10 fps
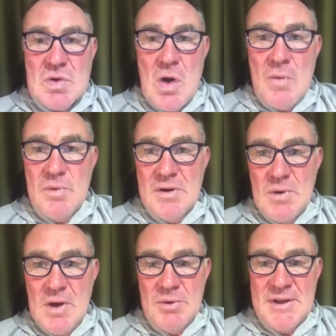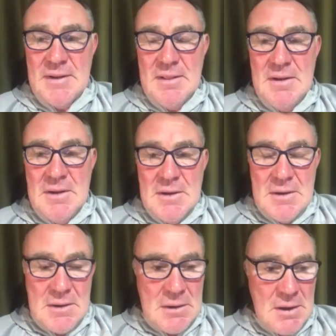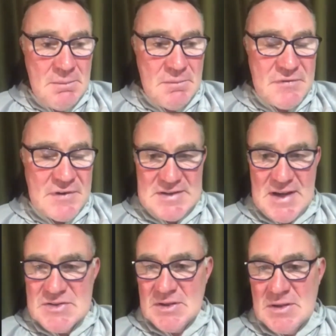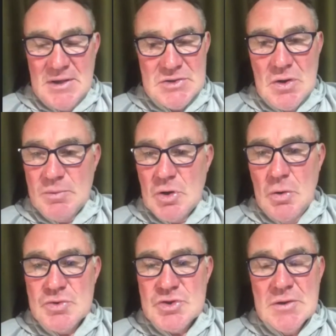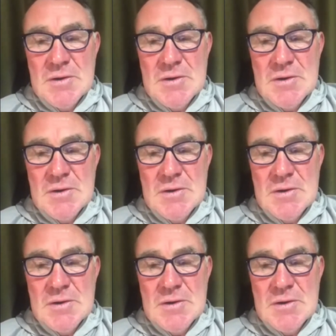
on really well with Neil. Fantastic guy, top coach.